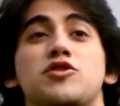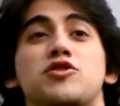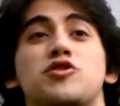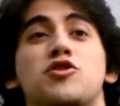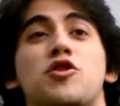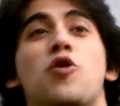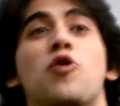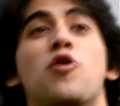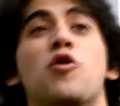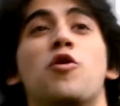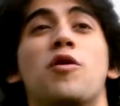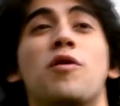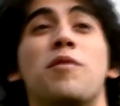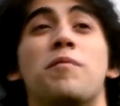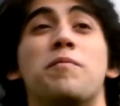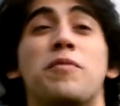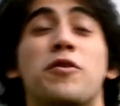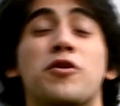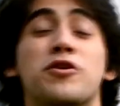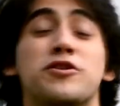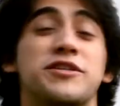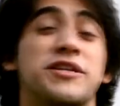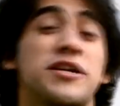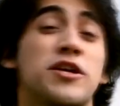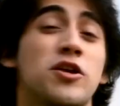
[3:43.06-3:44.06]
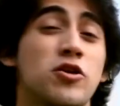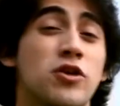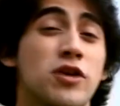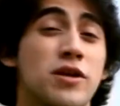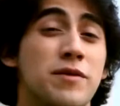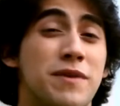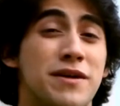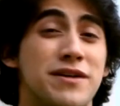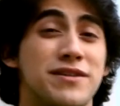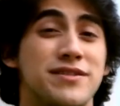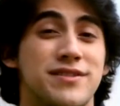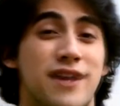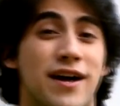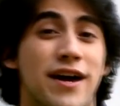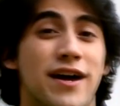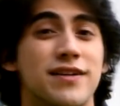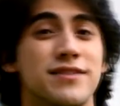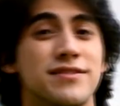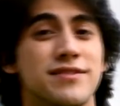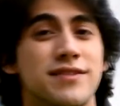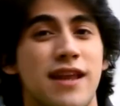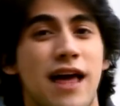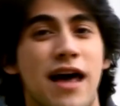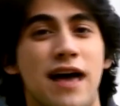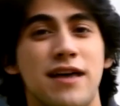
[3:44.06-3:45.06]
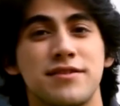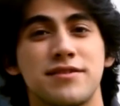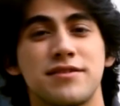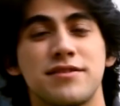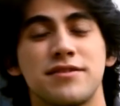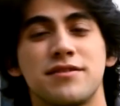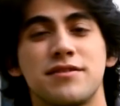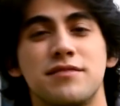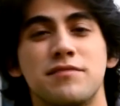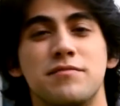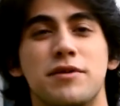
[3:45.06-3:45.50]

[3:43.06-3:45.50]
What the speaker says: So particularly my science classes,